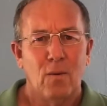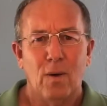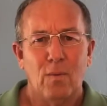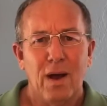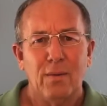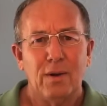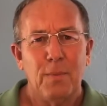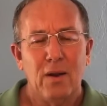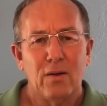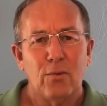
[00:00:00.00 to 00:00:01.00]
Well, why would a
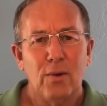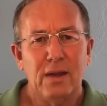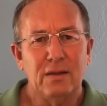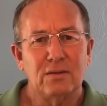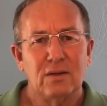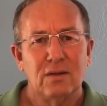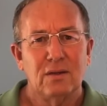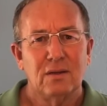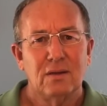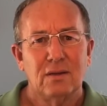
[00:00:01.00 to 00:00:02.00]
pair of 3s
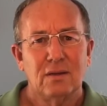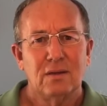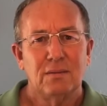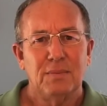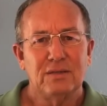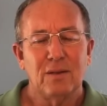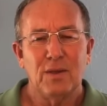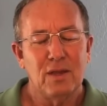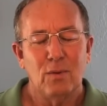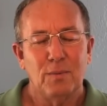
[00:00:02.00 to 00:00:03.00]
be
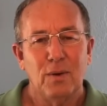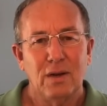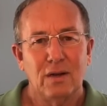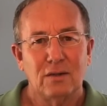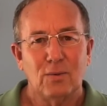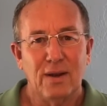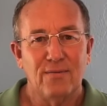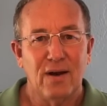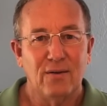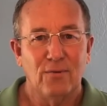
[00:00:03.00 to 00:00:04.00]
something you would put in a
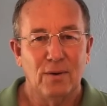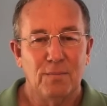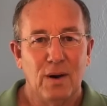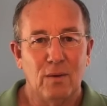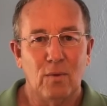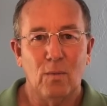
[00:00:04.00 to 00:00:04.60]
25-foot boat?